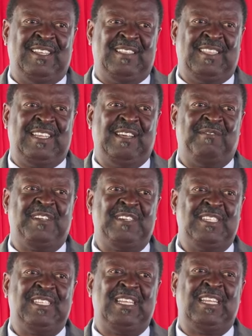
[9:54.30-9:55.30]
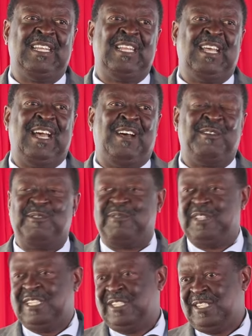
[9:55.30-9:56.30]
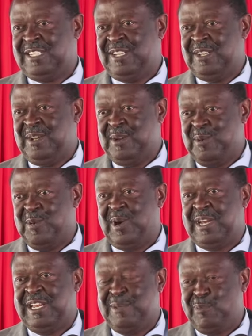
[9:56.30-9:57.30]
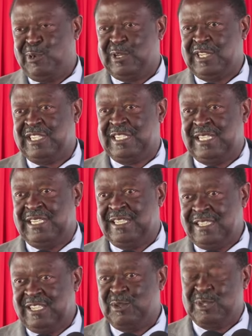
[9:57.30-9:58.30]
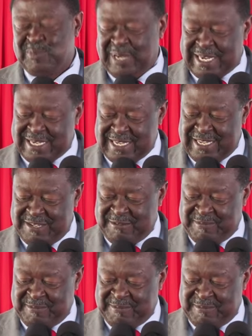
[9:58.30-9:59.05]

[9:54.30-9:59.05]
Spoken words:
that have arisen out of this one important seed that was planted.